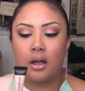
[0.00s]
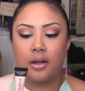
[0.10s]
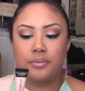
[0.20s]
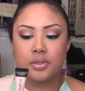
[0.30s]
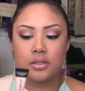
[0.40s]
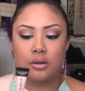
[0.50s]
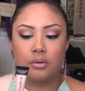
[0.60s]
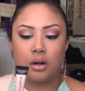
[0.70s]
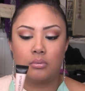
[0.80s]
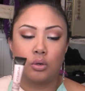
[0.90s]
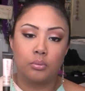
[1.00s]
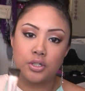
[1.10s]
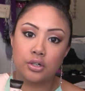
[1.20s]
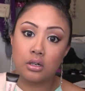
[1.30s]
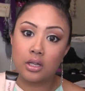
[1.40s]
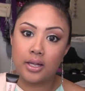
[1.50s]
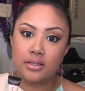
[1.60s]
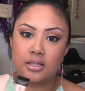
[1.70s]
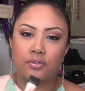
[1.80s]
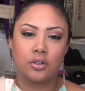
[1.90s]
Um, so on more mature
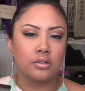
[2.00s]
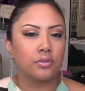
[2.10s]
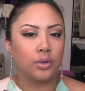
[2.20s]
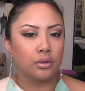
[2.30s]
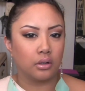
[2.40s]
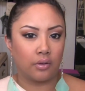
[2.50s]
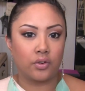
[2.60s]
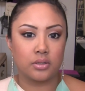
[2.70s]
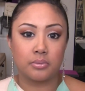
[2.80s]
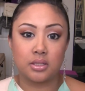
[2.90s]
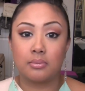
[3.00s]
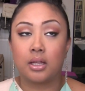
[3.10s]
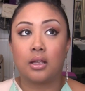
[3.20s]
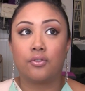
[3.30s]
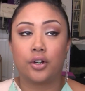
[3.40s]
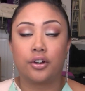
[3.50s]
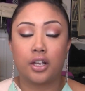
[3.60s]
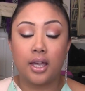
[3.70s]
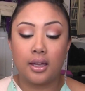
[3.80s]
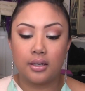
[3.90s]
clients, like for those of you who are looking for some, something for your
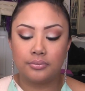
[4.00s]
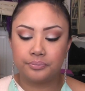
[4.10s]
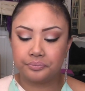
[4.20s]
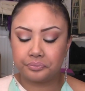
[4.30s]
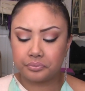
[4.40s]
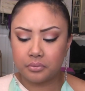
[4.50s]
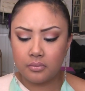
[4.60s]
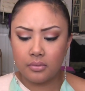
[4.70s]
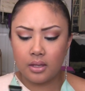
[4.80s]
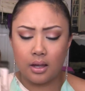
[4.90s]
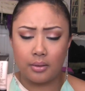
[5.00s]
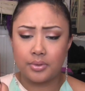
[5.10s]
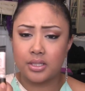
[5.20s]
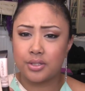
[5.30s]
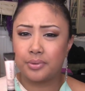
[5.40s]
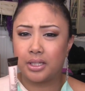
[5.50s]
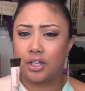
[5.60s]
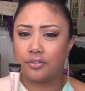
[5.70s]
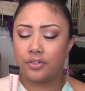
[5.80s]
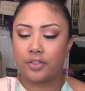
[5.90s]
kit, Um, this is really
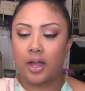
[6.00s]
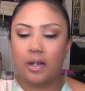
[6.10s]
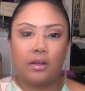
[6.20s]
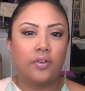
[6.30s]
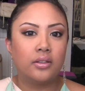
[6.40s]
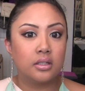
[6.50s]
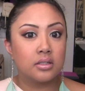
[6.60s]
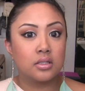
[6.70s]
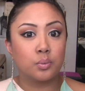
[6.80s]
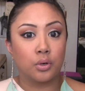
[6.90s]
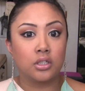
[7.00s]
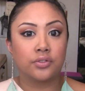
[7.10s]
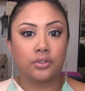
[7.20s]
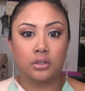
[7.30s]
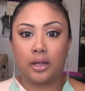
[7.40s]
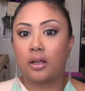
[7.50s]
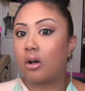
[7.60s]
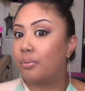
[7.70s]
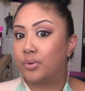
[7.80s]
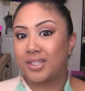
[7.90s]
good for that. I find that this works for like
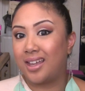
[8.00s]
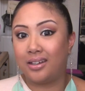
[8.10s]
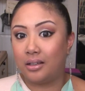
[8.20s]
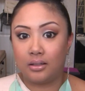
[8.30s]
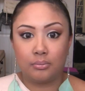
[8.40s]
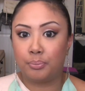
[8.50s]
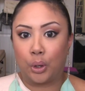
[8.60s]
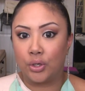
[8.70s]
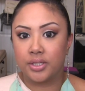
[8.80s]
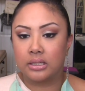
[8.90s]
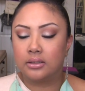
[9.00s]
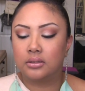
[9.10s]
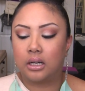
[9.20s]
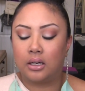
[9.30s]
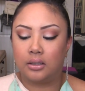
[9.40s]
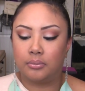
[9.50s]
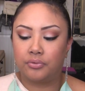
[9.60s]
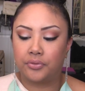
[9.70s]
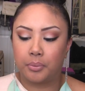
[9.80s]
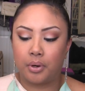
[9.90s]
almost any person. Um,
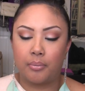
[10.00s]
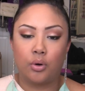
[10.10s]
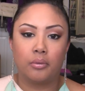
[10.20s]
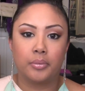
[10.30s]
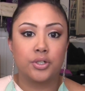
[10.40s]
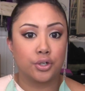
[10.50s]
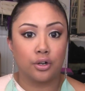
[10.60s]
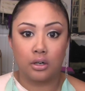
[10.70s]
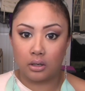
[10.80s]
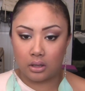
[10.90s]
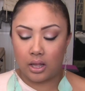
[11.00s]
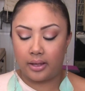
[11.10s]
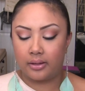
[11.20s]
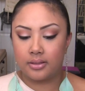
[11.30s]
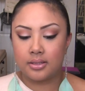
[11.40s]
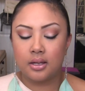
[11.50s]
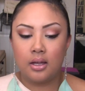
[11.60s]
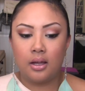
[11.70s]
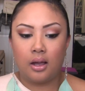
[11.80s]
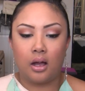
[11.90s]
for my more mature clients,
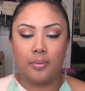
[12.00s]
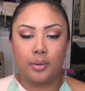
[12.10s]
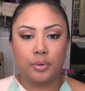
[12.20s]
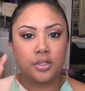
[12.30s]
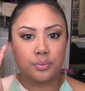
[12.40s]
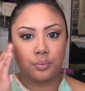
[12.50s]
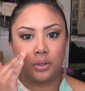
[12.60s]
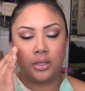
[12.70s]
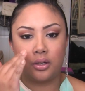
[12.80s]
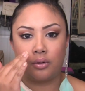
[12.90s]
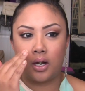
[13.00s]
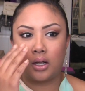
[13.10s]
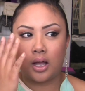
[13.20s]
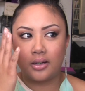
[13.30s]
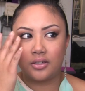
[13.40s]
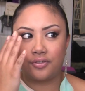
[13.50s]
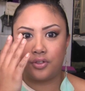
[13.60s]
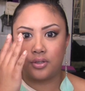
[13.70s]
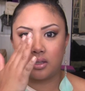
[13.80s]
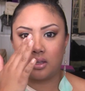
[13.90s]
um, it works really great at kind of
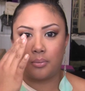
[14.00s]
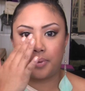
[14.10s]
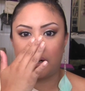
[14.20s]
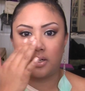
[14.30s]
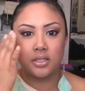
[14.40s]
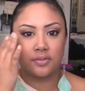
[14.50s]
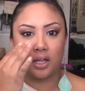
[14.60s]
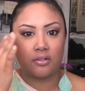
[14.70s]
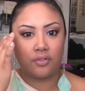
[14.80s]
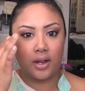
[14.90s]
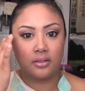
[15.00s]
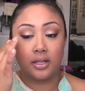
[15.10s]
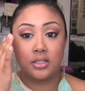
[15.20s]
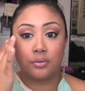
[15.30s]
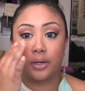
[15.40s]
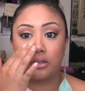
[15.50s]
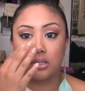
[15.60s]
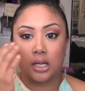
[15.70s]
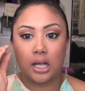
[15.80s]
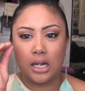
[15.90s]
diffusing the appearance of like fine lines and
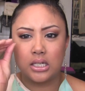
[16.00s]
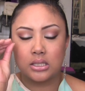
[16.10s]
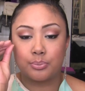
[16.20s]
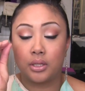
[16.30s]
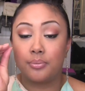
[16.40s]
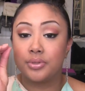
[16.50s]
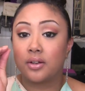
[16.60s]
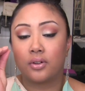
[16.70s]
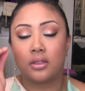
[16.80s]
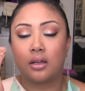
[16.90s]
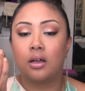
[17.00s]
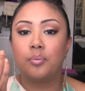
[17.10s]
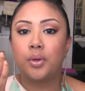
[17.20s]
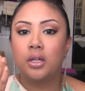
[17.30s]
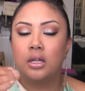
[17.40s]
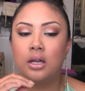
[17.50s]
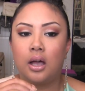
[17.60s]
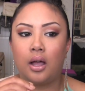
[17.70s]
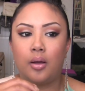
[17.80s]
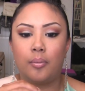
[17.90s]
wrinkles. Like it kind of just plumps everything up.
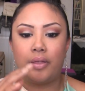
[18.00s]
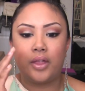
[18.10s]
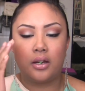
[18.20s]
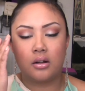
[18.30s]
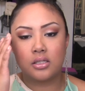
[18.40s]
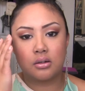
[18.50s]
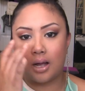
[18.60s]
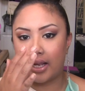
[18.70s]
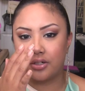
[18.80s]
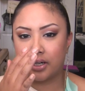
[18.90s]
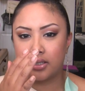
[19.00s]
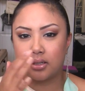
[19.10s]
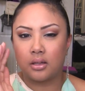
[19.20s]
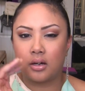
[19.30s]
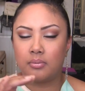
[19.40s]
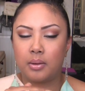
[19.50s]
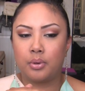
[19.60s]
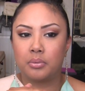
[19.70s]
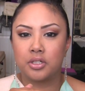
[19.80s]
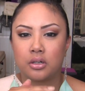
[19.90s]
Um, and then it also hydrates. A lot of my
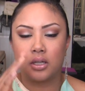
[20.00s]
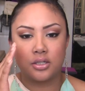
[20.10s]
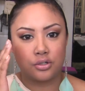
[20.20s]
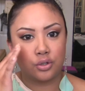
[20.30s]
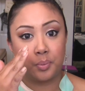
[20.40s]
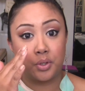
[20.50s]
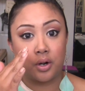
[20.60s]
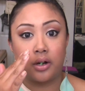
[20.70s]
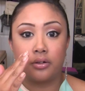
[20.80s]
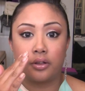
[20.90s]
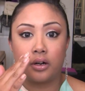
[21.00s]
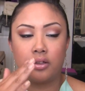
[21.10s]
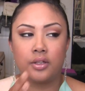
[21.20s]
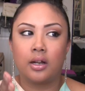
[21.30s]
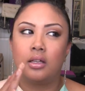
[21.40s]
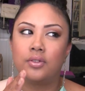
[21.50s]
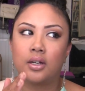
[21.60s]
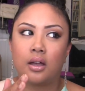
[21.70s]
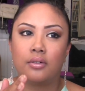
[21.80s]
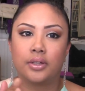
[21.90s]
more mature clients are super dry under there. And then I even
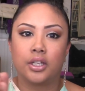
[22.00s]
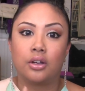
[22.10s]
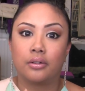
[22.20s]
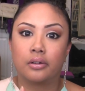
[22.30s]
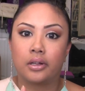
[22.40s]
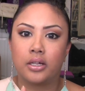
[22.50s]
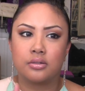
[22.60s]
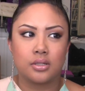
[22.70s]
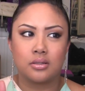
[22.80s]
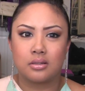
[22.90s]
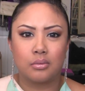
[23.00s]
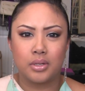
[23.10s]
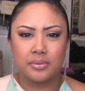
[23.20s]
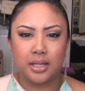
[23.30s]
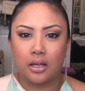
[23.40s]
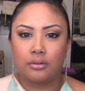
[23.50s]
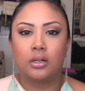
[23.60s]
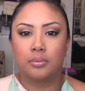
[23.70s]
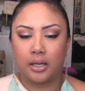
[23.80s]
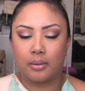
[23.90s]
have like younger clients who just don't mess with eye
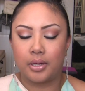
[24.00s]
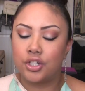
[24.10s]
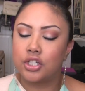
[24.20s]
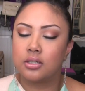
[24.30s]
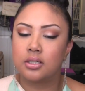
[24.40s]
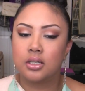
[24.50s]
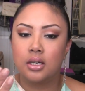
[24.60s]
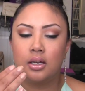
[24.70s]
cream, like I mentioned.